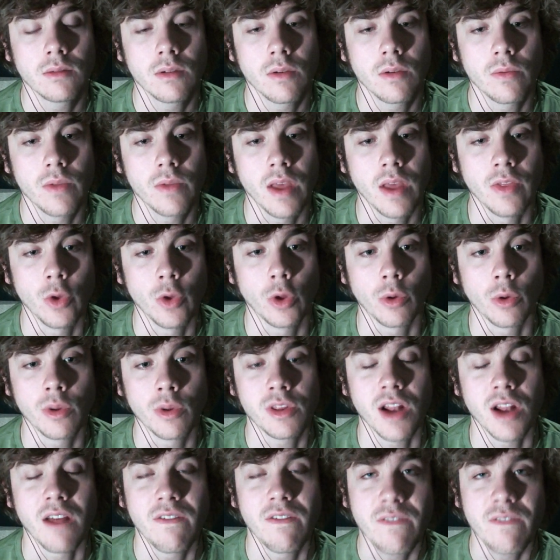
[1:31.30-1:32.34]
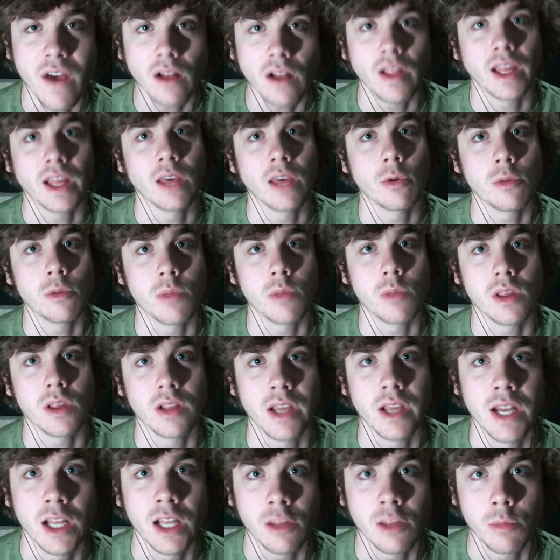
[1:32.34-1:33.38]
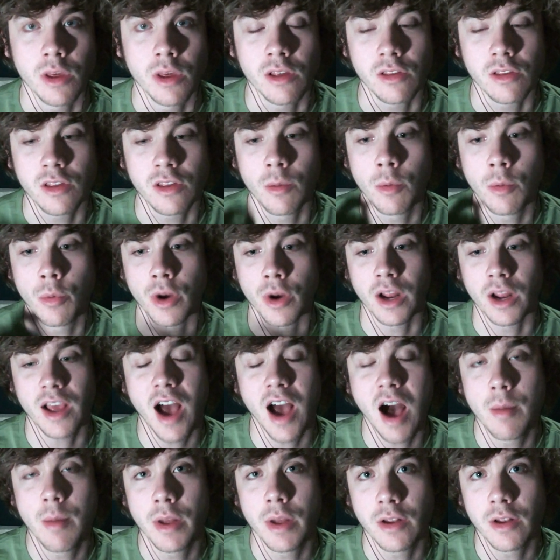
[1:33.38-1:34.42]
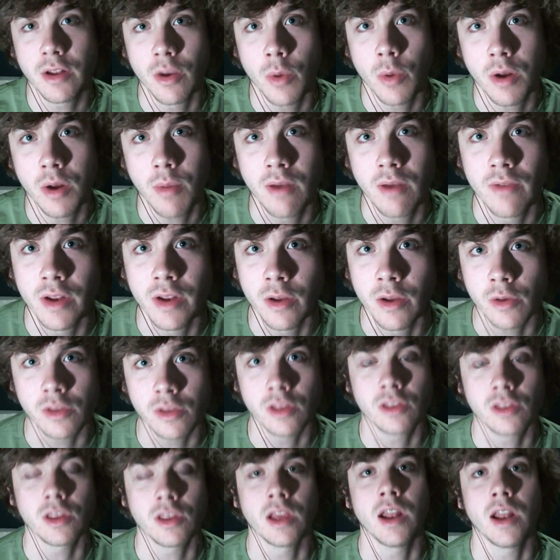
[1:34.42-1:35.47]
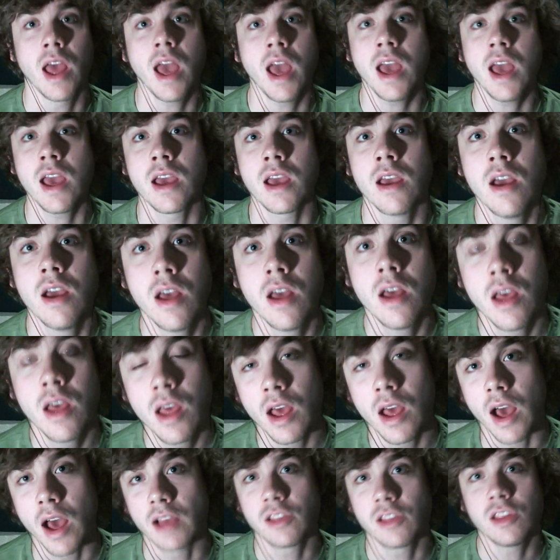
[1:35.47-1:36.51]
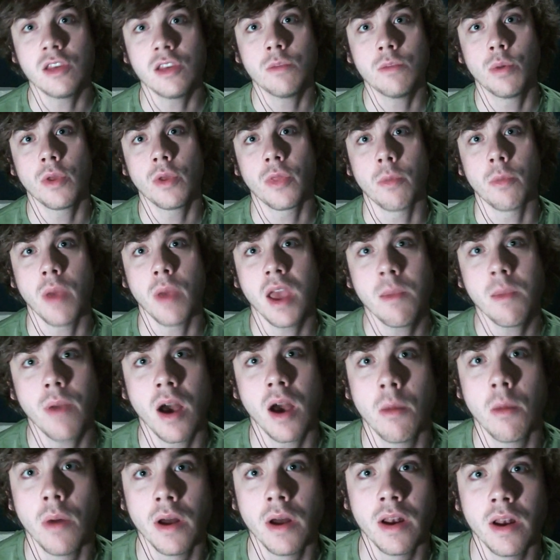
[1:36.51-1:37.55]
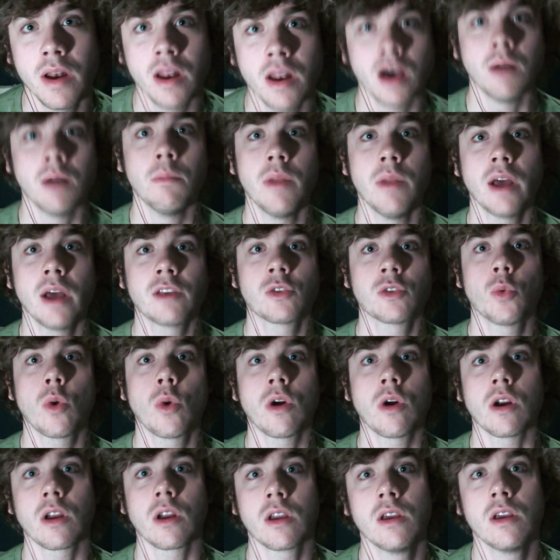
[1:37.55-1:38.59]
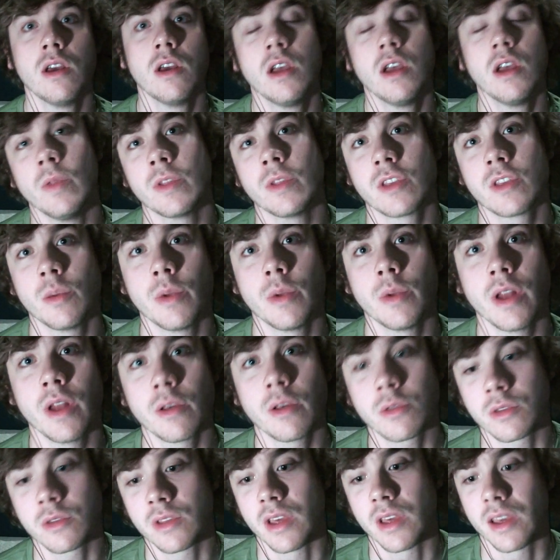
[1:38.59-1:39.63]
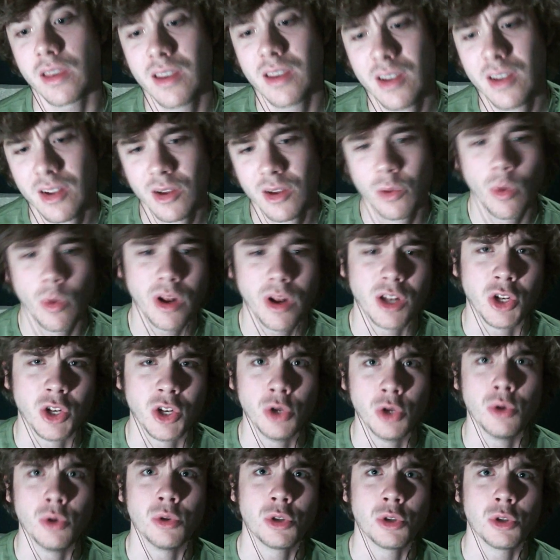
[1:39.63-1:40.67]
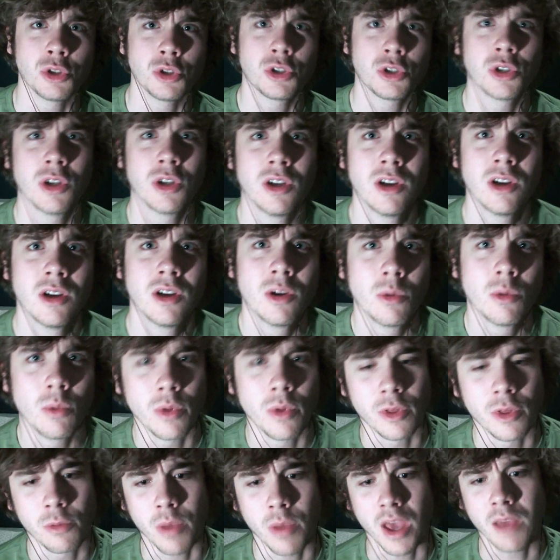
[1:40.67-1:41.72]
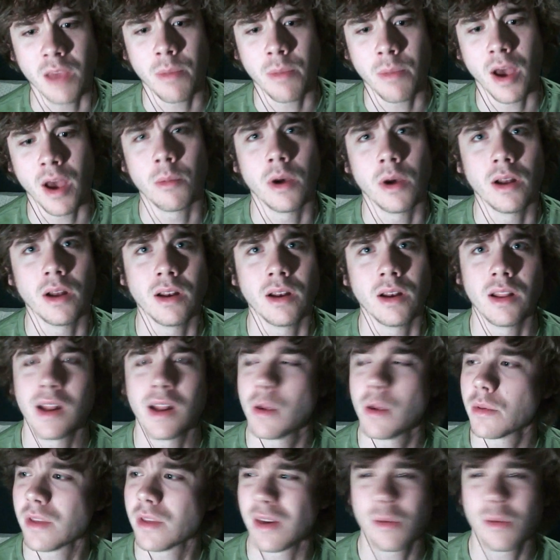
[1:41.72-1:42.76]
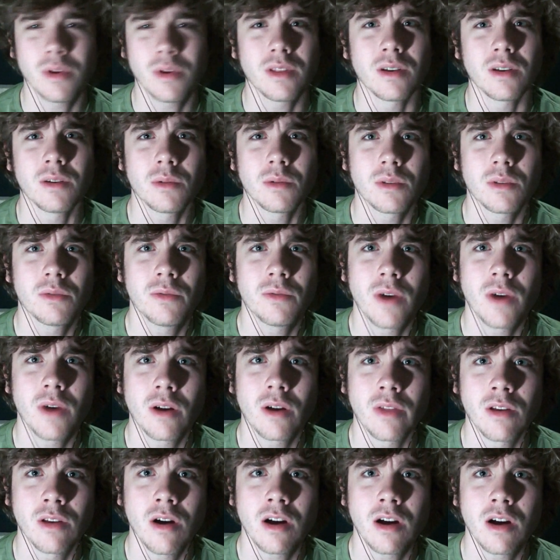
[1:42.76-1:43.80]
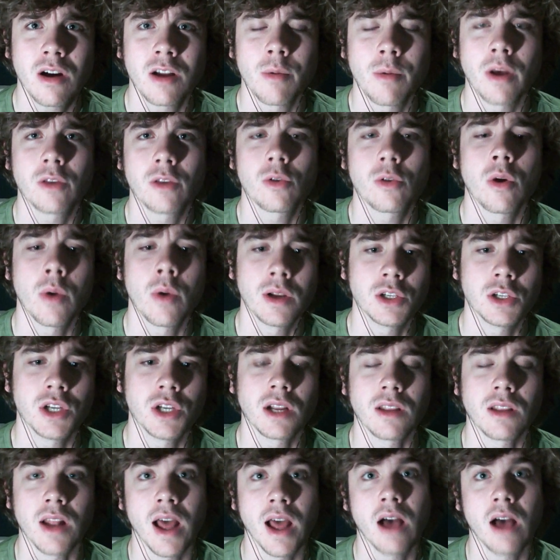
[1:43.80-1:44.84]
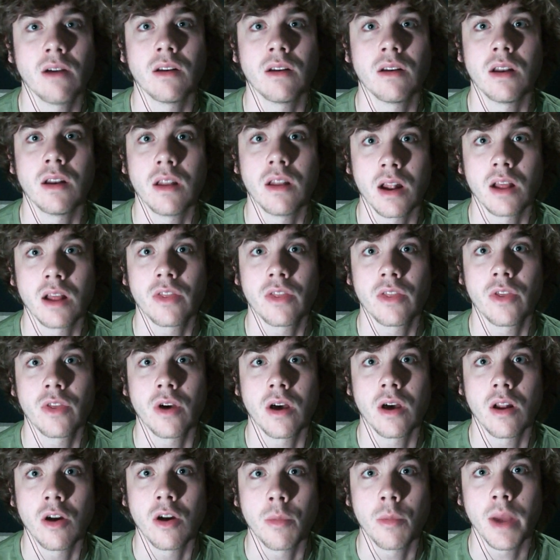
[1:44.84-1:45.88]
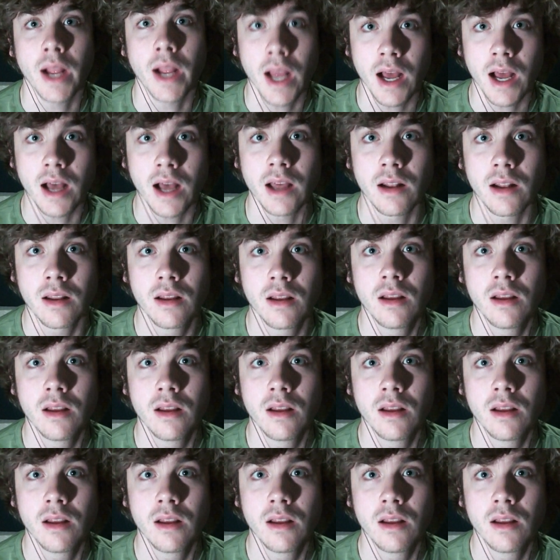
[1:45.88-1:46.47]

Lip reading: And the only reason I felt like it was misleading is because someone put a comment on one of my videos that said, "Hey, I see you put the PayPal button up. Nice work." And then someone else was like, "What a douche with his PayPal button." And I was like, what the fuck are they talking about? So I went and checked it out, and then I thought, oh my God,